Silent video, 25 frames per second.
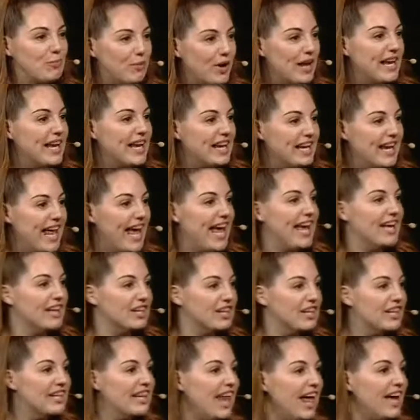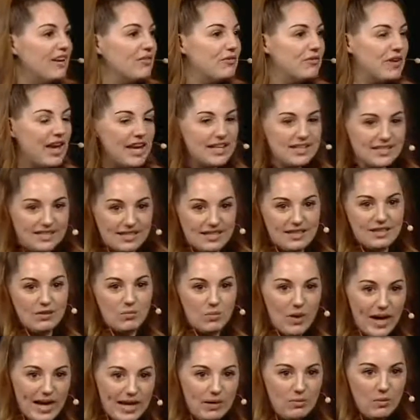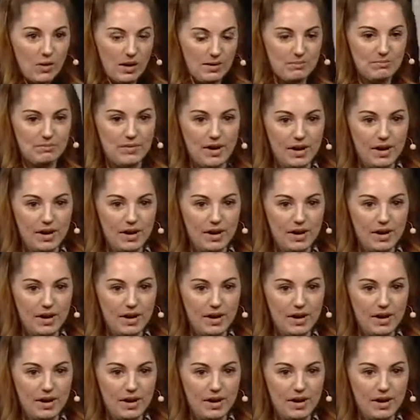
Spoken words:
break a nail and life gets in the way one